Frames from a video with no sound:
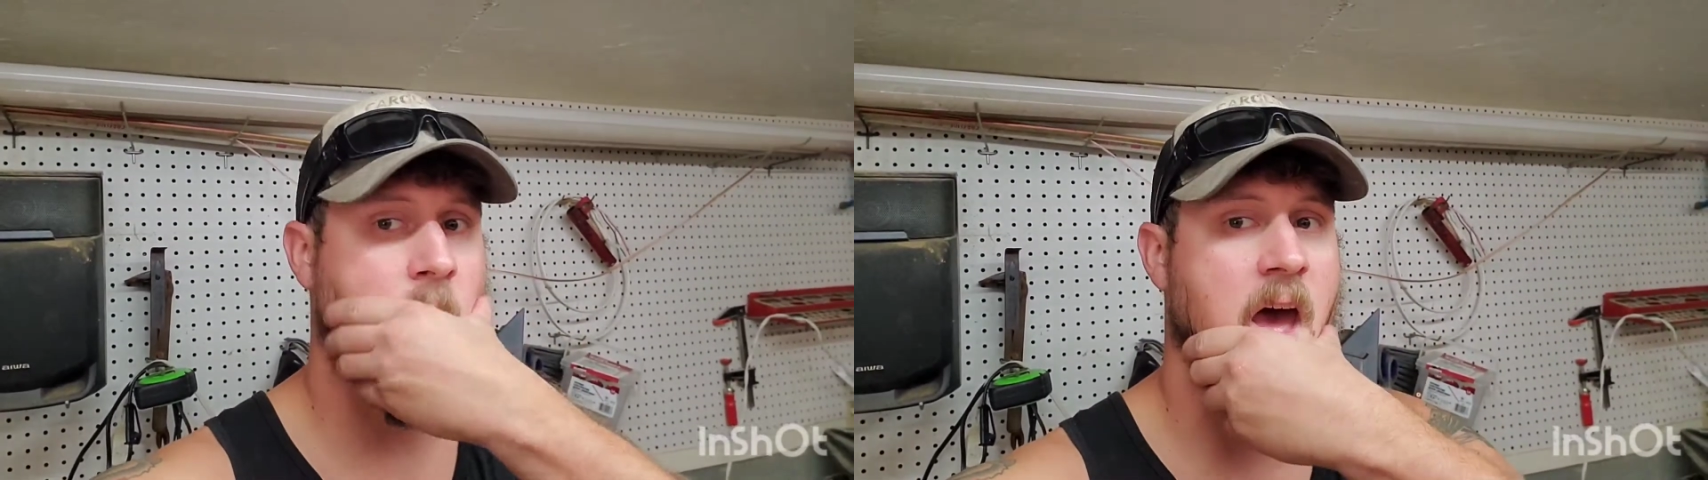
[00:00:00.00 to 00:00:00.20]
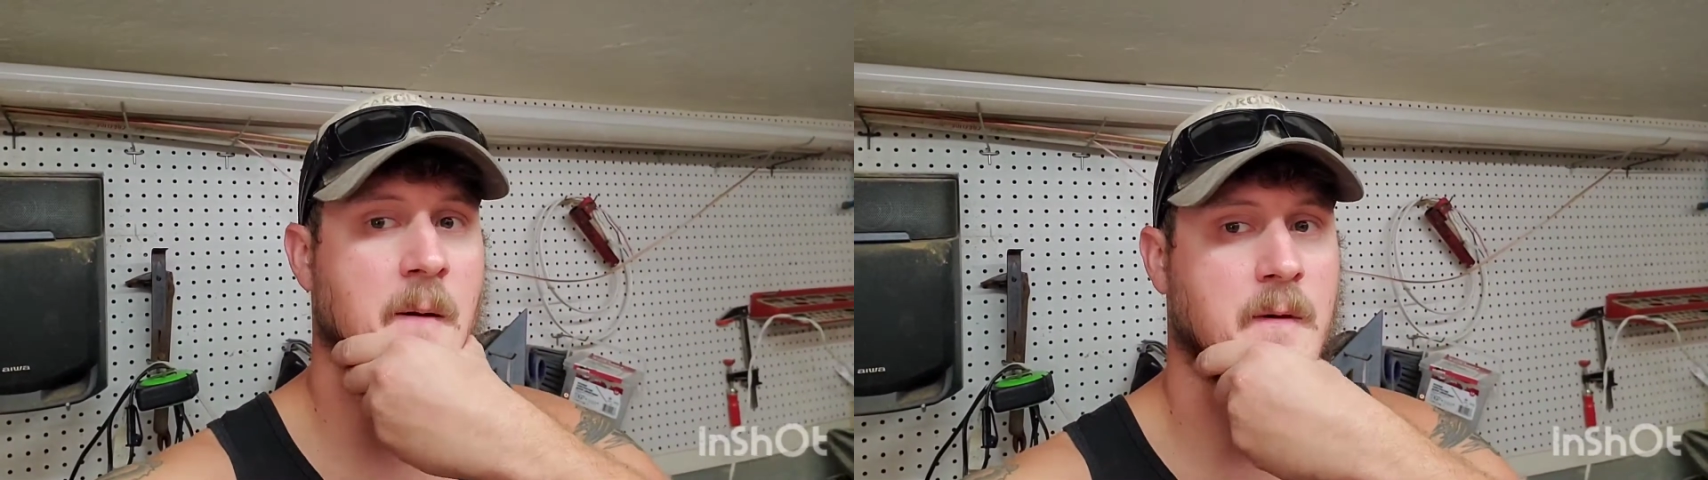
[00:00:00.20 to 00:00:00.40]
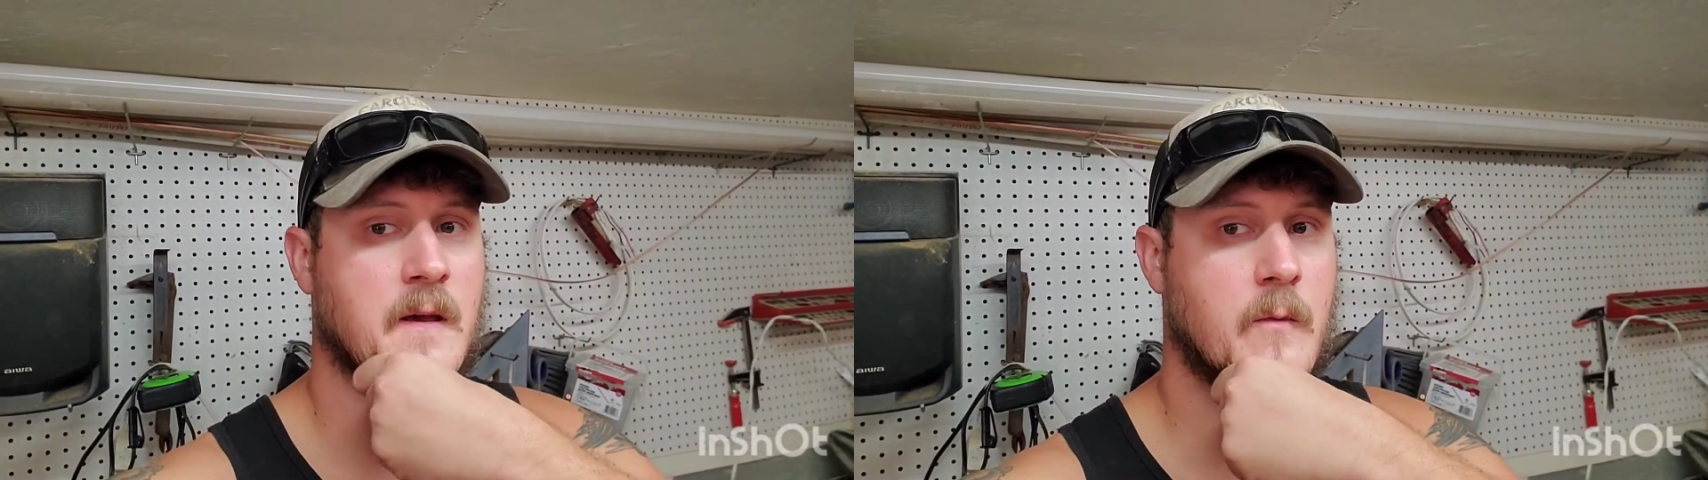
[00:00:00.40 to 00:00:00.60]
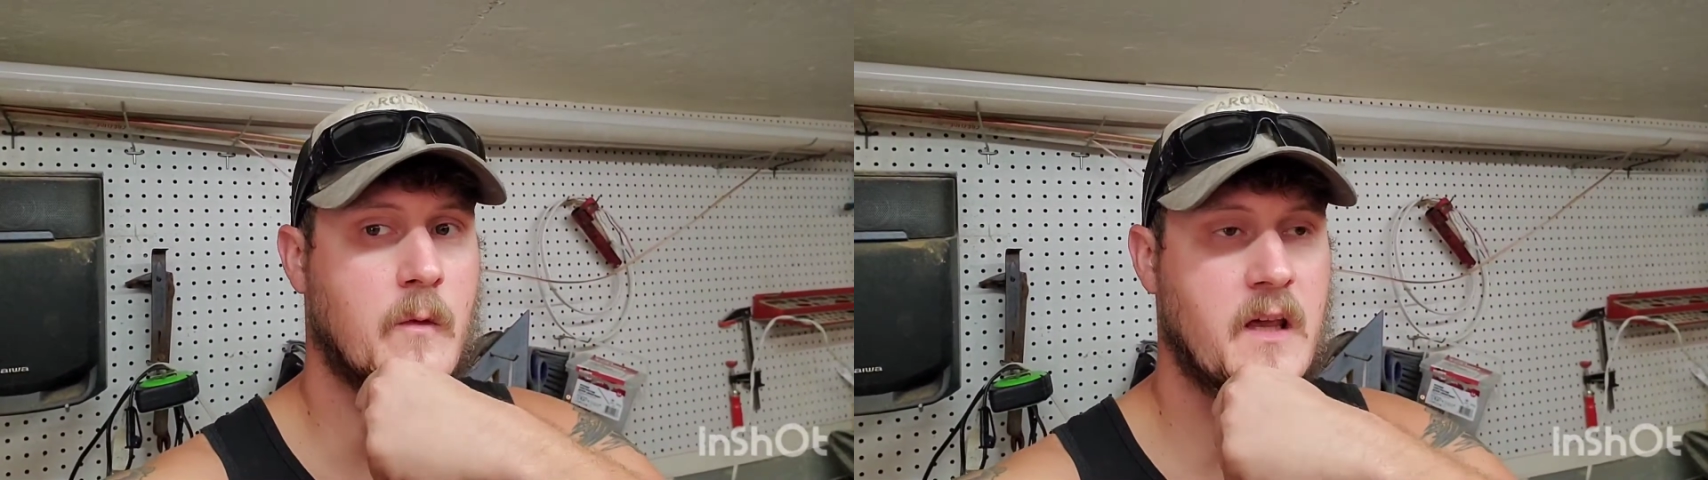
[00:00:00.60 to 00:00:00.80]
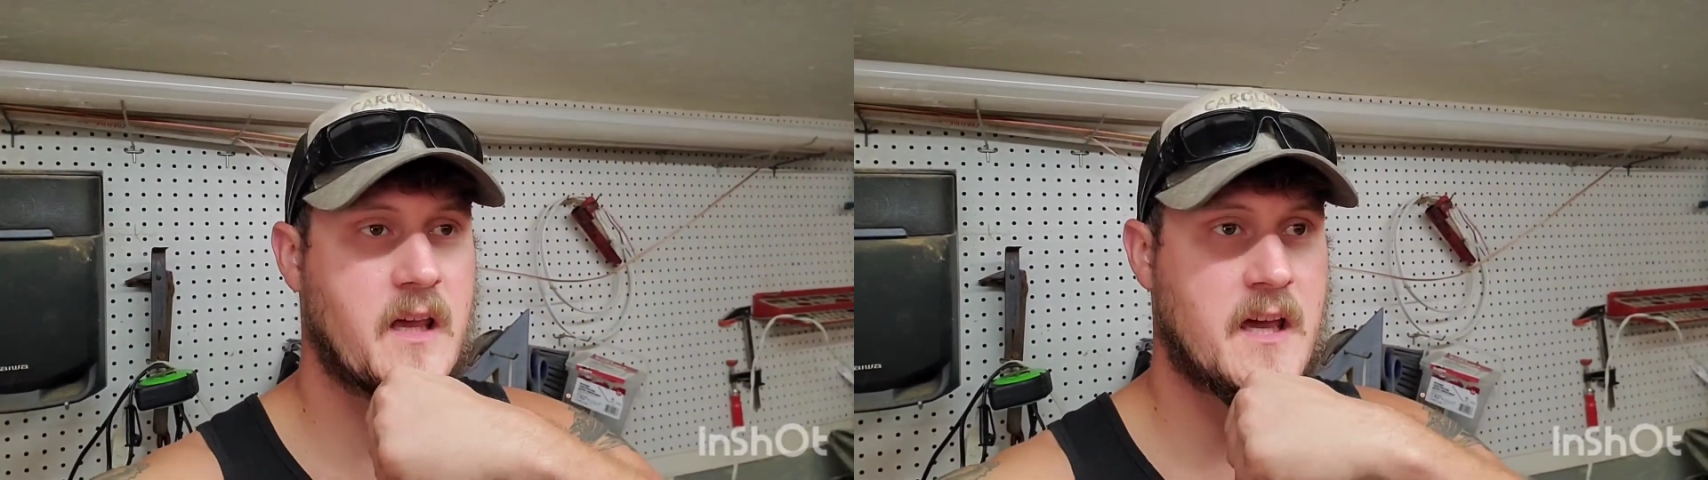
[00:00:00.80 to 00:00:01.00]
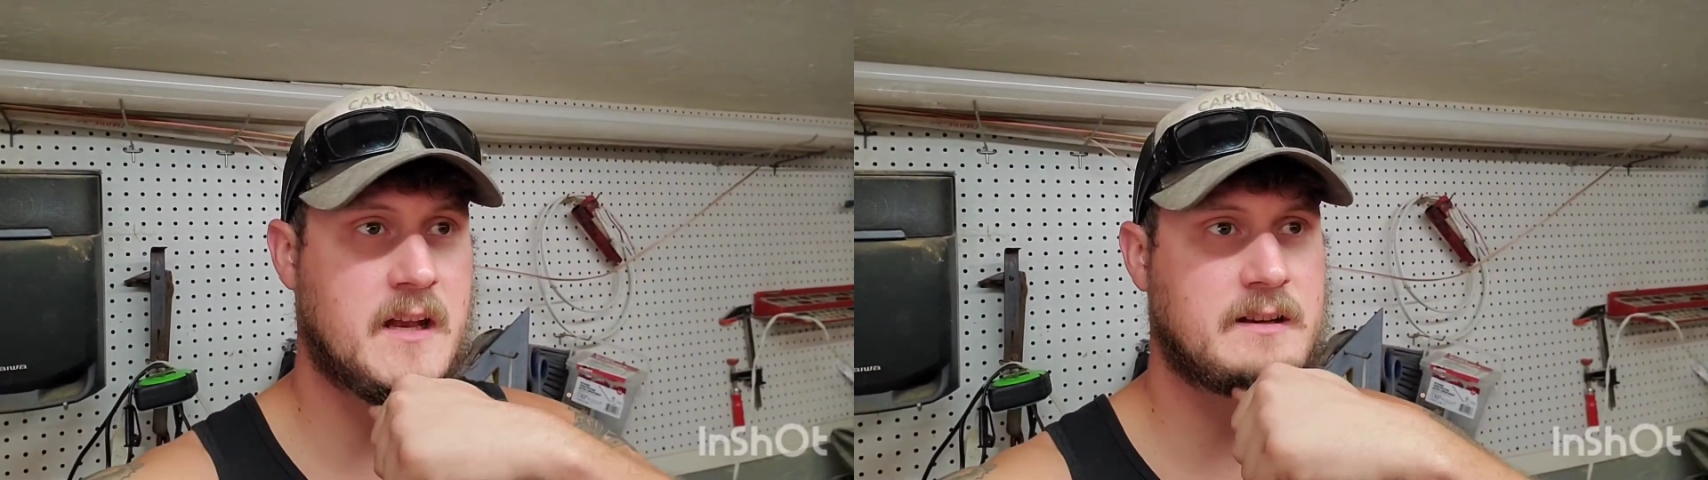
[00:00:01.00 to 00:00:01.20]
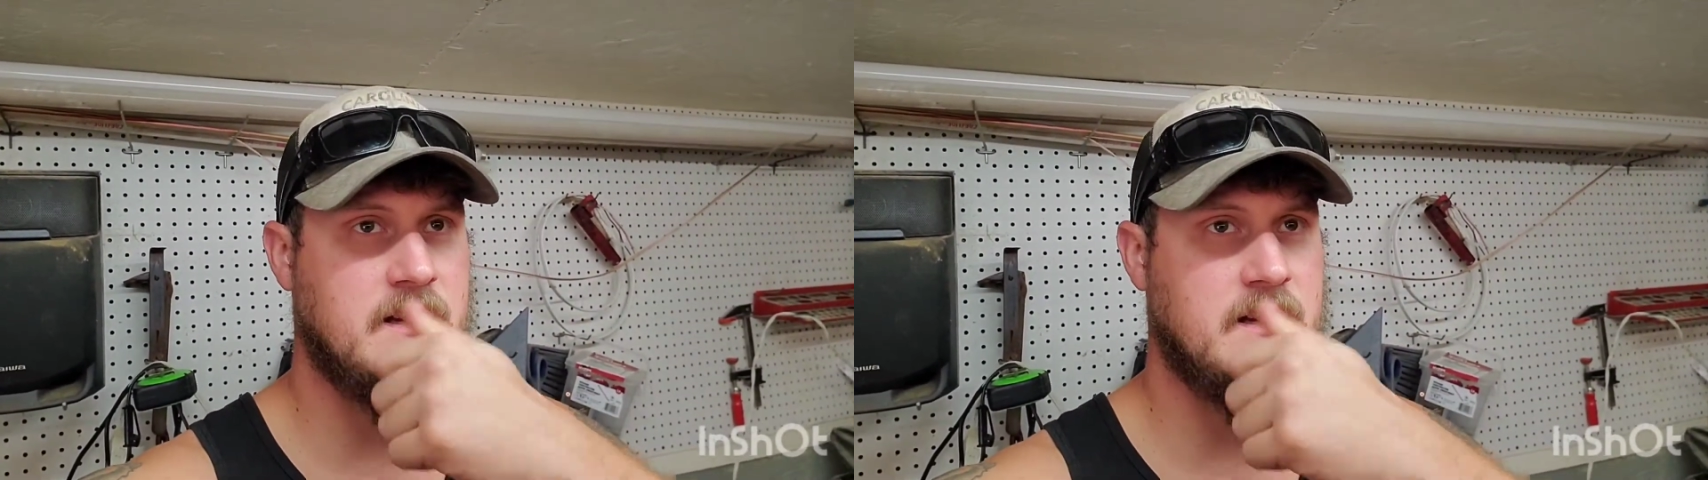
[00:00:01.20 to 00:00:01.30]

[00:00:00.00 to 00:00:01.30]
happy weekend,